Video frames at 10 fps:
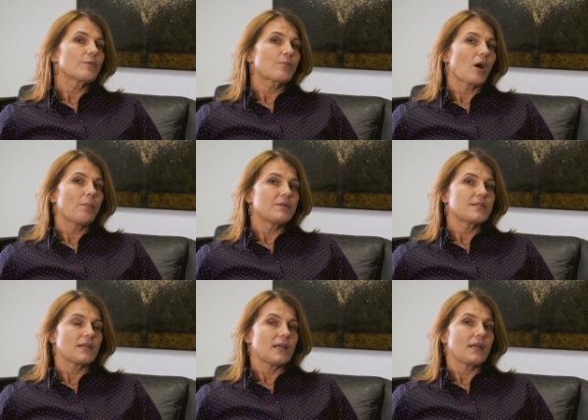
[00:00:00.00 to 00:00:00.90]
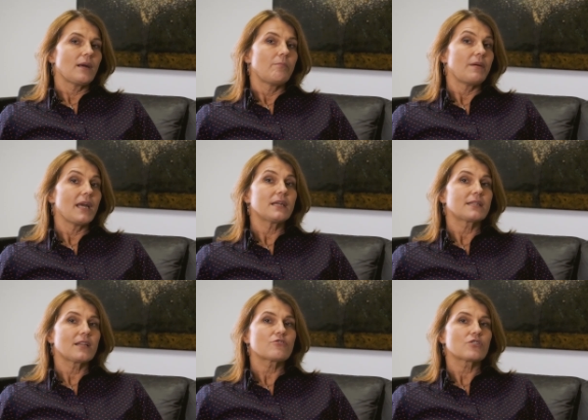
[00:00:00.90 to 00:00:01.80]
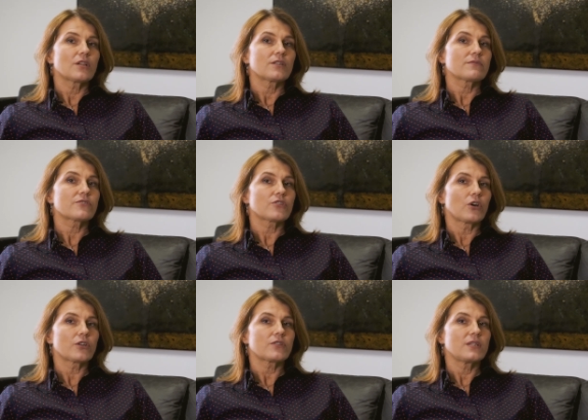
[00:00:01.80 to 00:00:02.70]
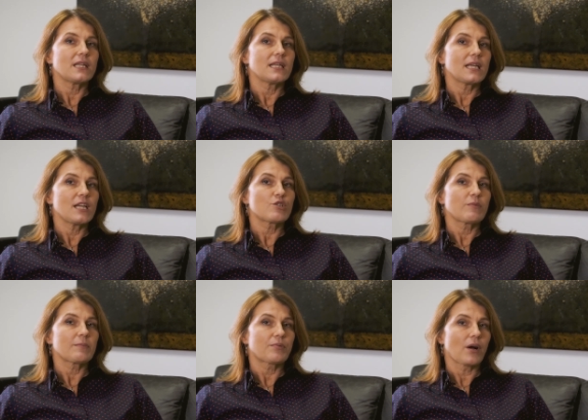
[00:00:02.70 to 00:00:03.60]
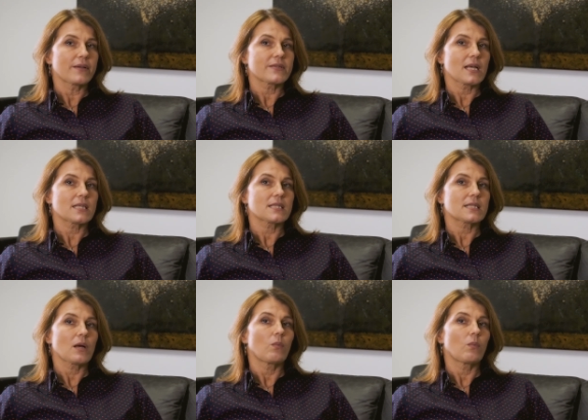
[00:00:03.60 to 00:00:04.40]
your property, pay attention to start the engagement process